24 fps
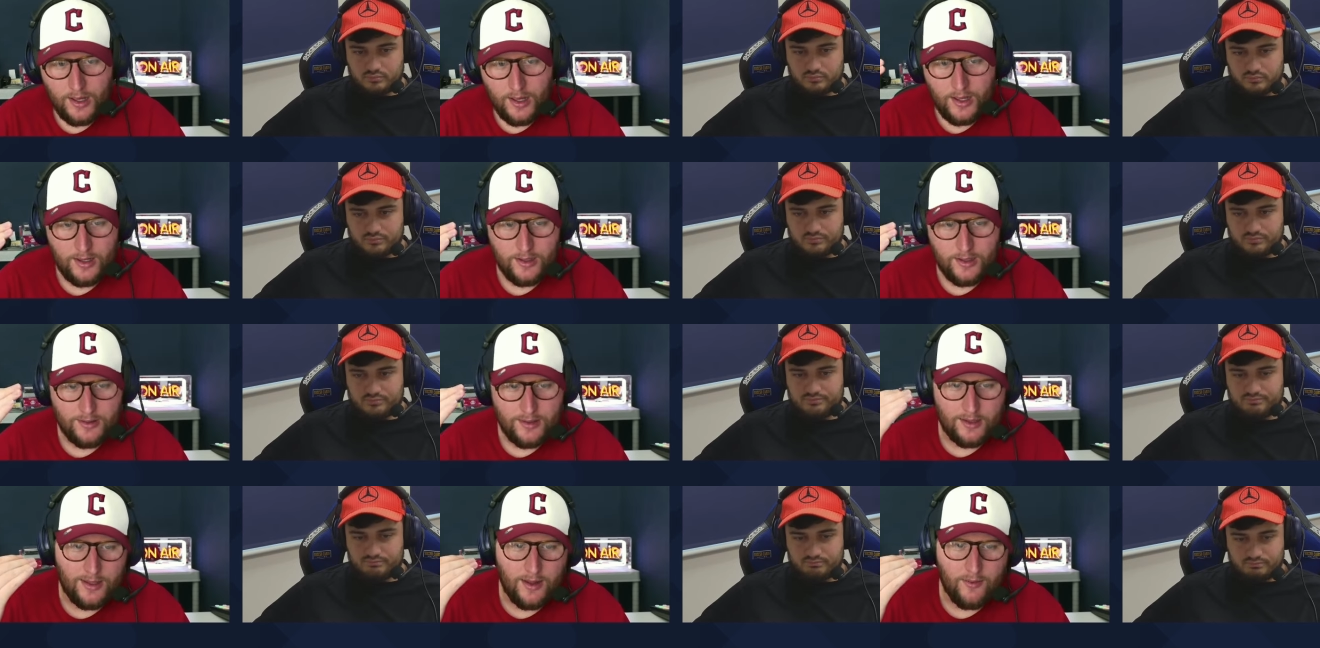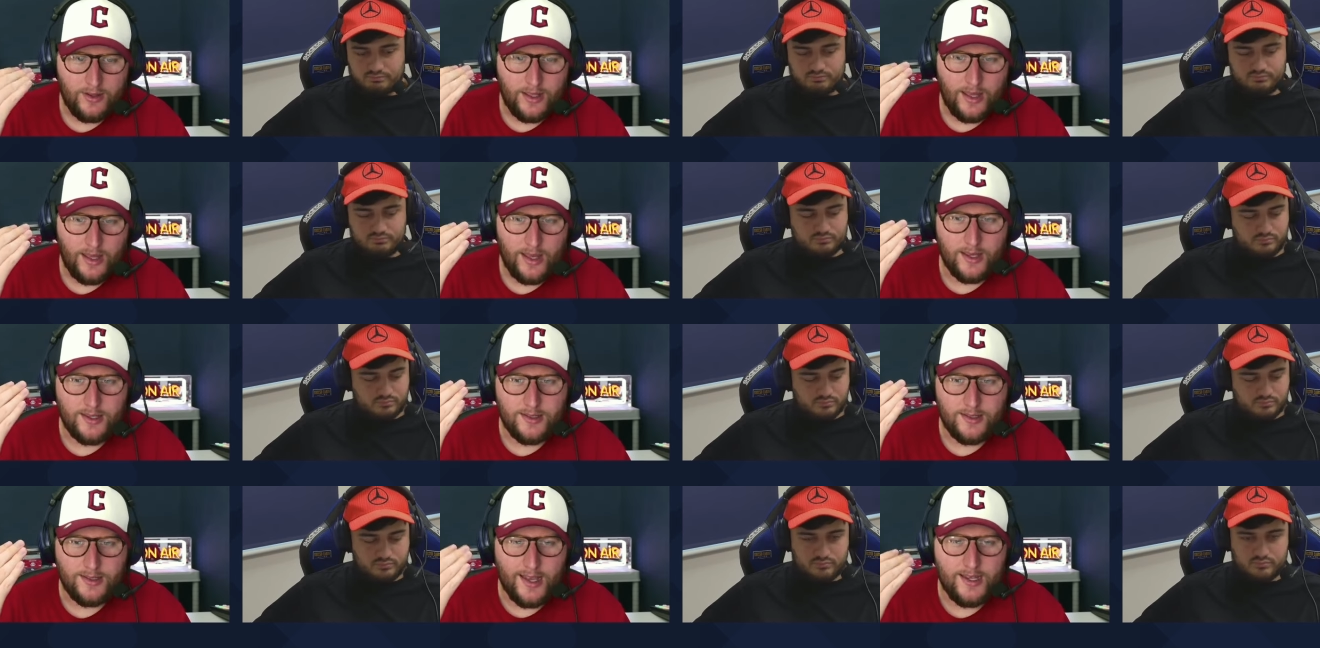Speaker 1: that definitely
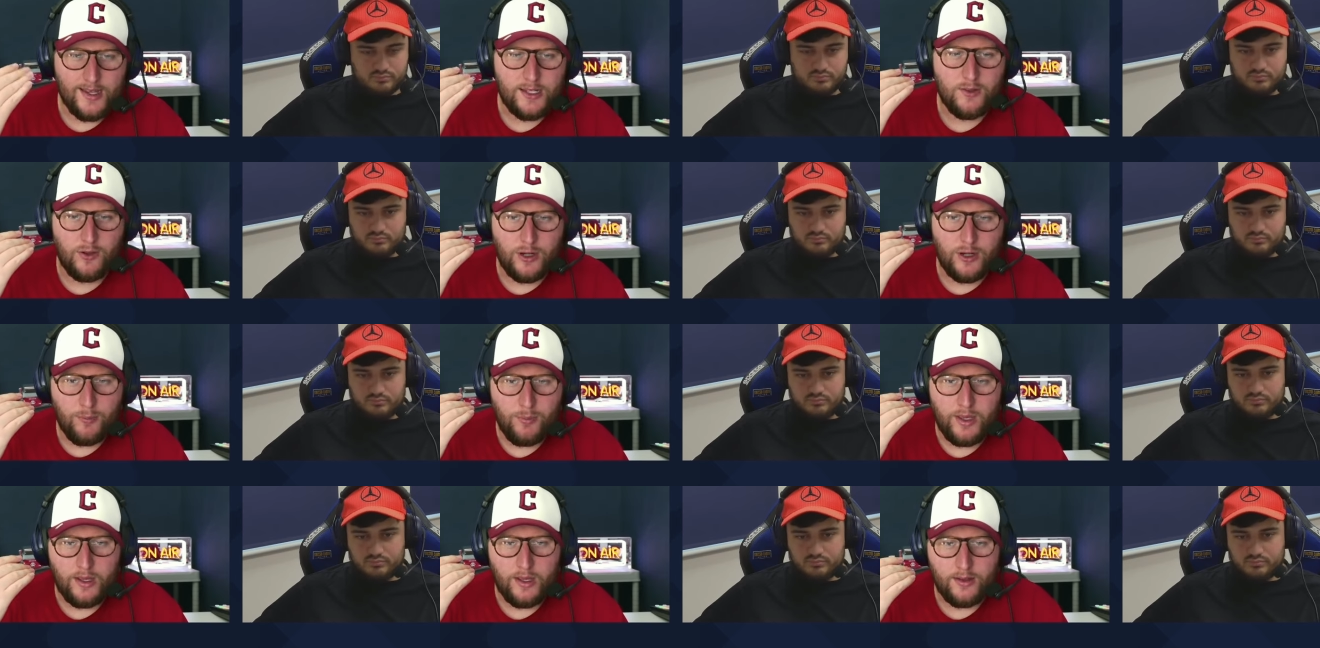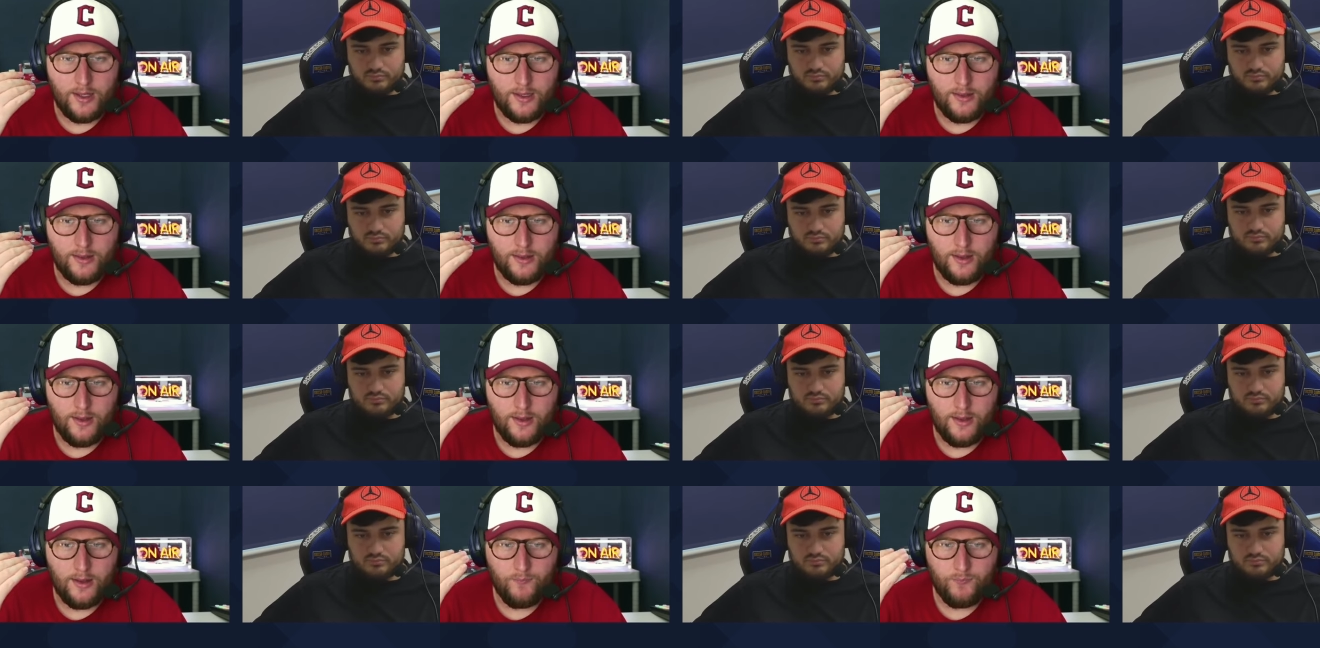has less of an appeal than
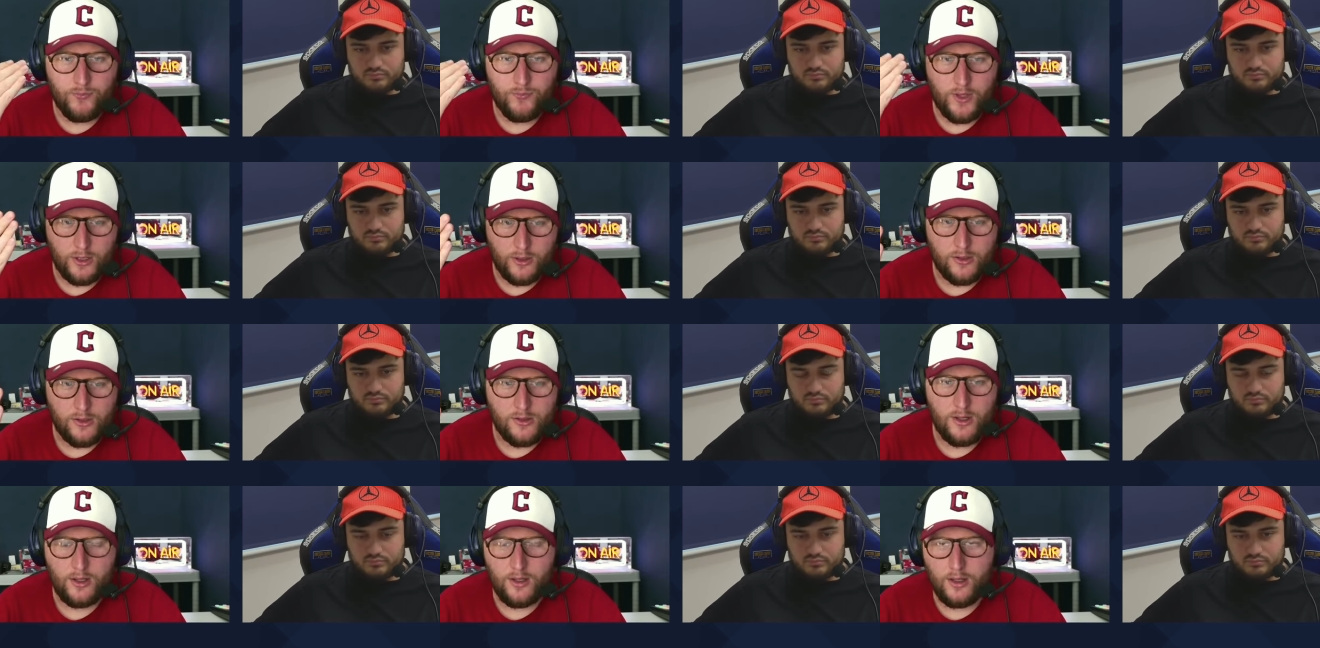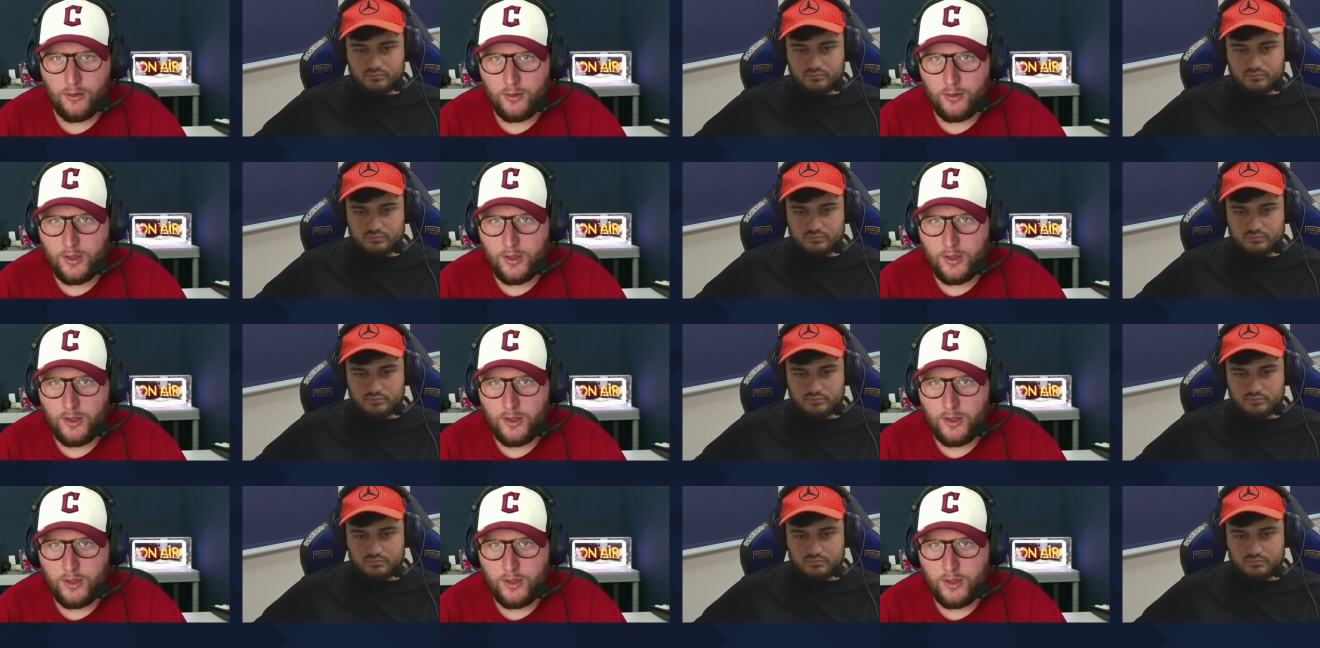the like you're saying, you know,